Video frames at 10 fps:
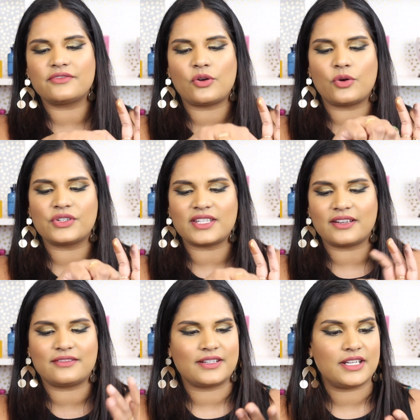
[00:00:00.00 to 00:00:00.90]
Of course,
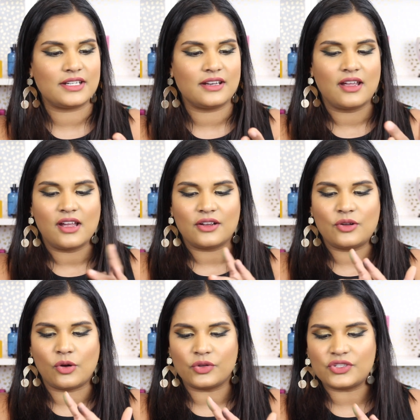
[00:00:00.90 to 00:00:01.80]
that green
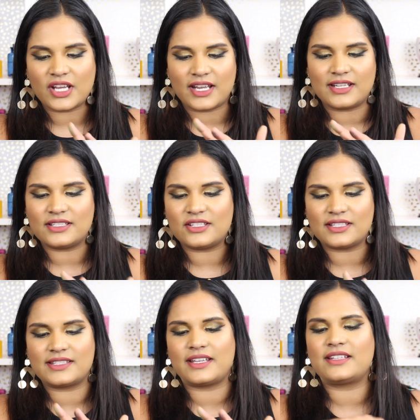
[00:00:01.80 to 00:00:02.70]
gold shade is
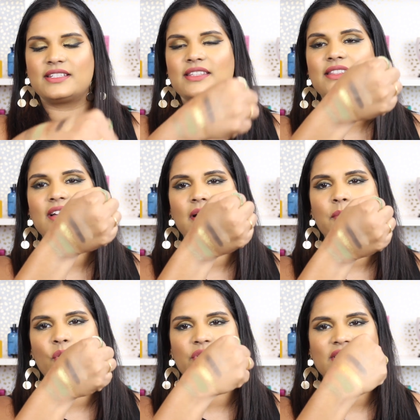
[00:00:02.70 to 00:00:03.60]
just like the
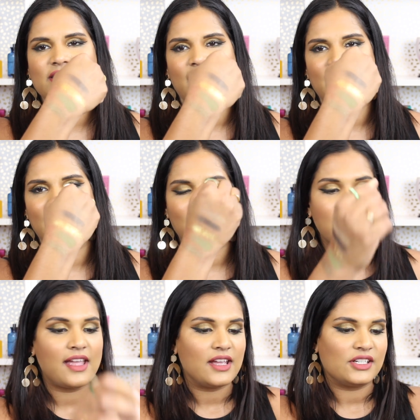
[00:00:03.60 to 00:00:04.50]
most
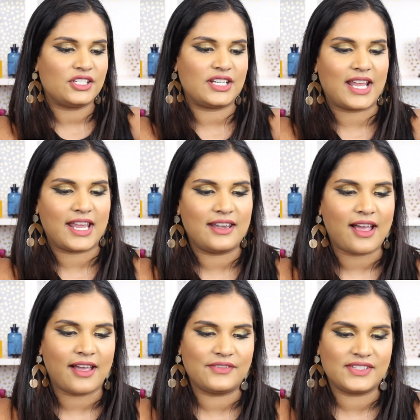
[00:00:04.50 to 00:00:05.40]
stunning
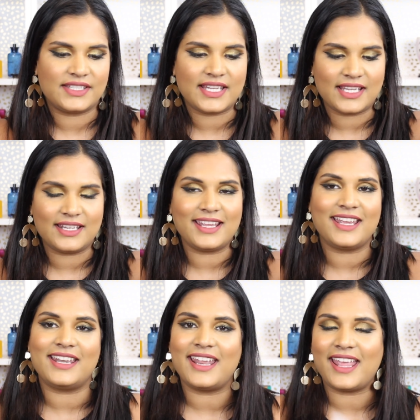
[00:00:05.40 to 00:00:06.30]
shade I've seen
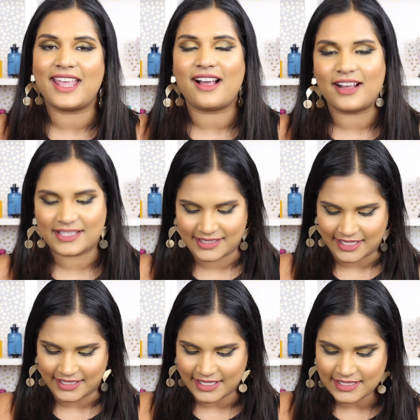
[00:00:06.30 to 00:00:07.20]
in a hot
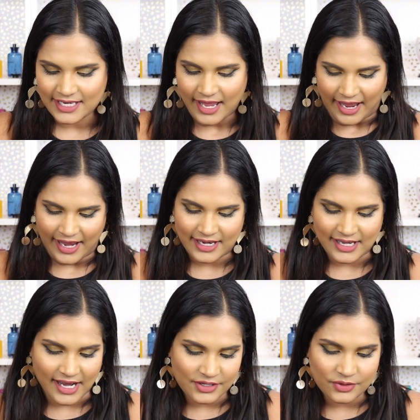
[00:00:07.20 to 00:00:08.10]
second.
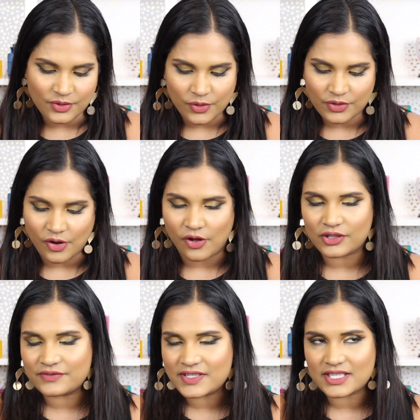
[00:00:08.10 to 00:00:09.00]
And I don't own
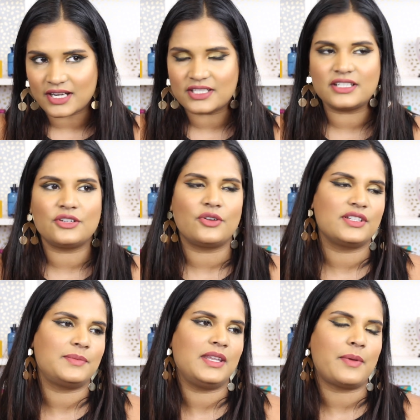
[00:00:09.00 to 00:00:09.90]
all of Natasha
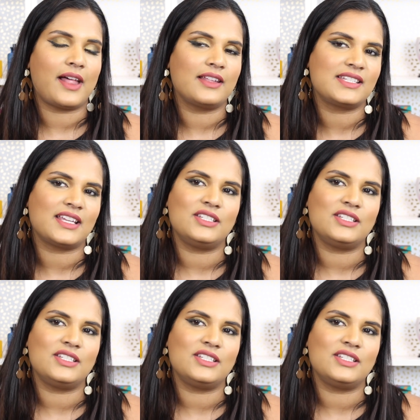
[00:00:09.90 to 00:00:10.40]
Denona's mini palettes.